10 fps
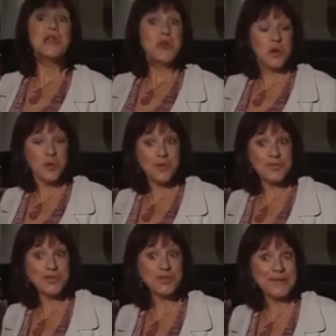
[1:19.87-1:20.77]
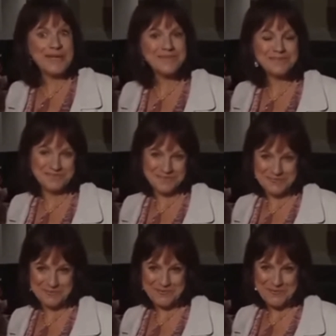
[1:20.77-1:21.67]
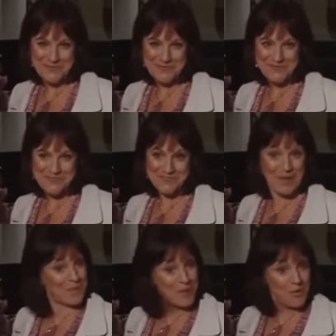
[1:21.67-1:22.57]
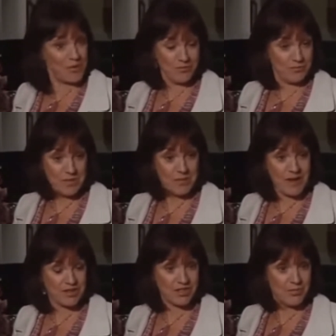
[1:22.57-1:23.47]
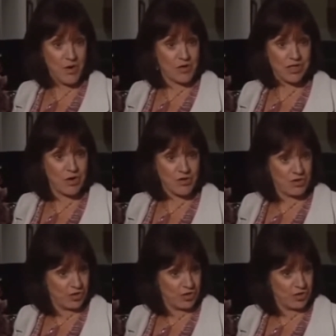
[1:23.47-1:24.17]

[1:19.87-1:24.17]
No, just me. A problem about tomorrow's launch?